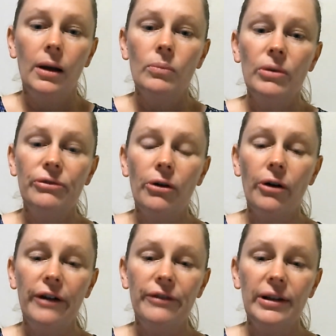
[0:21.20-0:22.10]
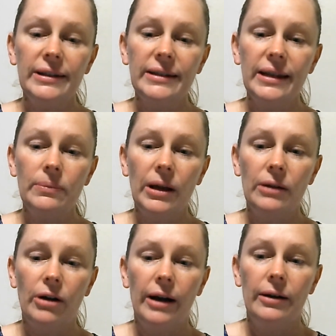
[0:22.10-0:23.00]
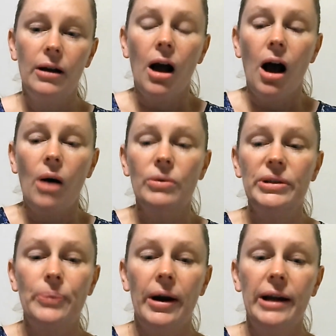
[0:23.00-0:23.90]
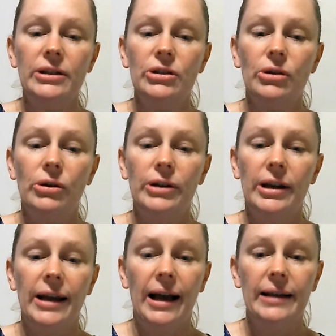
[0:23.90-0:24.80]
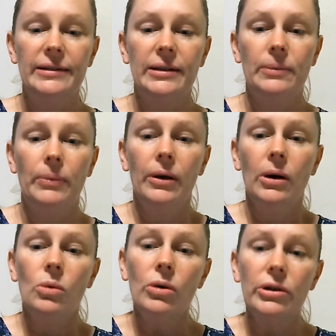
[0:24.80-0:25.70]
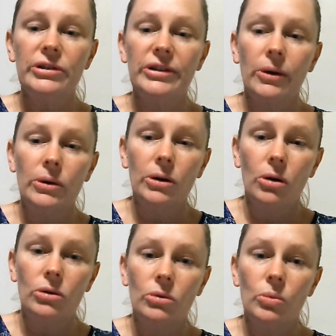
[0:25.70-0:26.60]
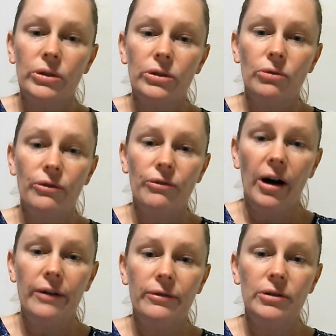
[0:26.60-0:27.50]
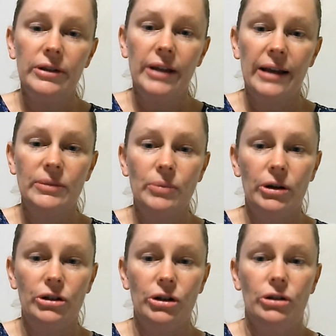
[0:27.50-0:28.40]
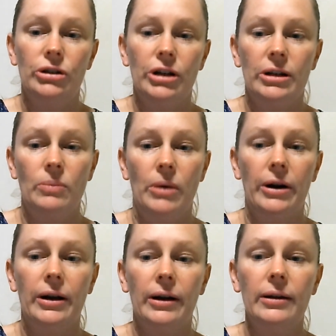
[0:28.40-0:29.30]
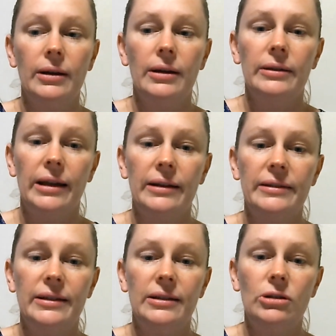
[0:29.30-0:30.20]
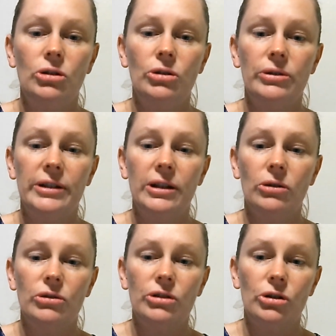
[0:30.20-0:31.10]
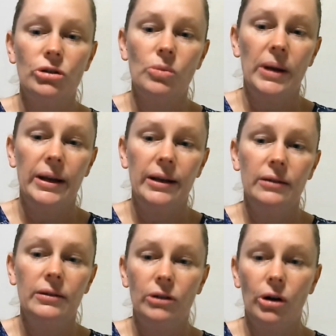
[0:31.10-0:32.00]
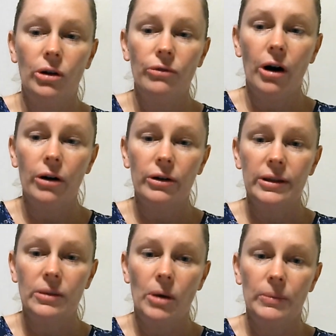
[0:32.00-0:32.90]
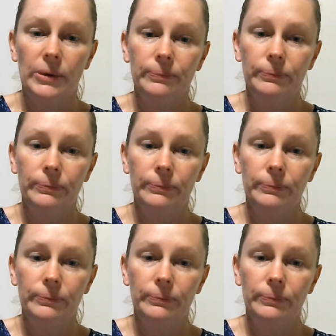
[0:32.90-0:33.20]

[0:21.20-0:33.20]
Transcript: Before I fell asleep that night, I was praying to God and asked Him, What's going on with the revival in the Asbury Church in America? that is in the news and on social media going viral at the moment?